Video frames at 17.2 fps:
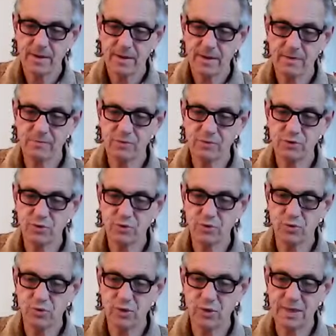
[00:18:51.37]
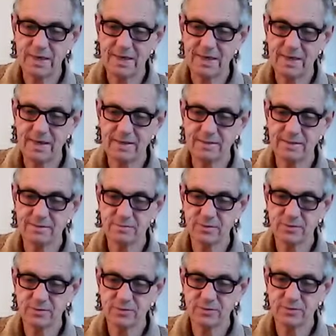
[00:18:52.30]
and what you call
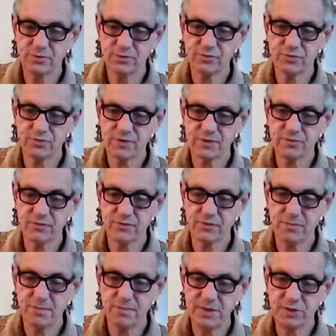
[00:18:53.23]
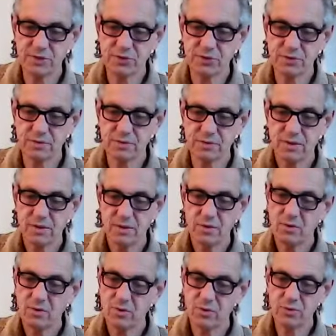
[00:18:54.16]
enlightenment or transformation
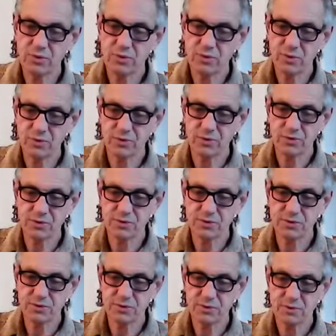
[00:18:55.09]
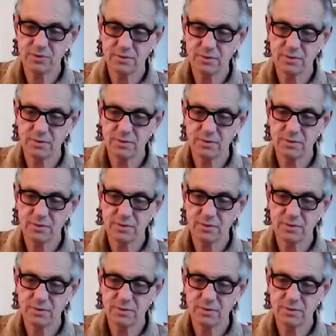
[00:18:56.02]
occurs.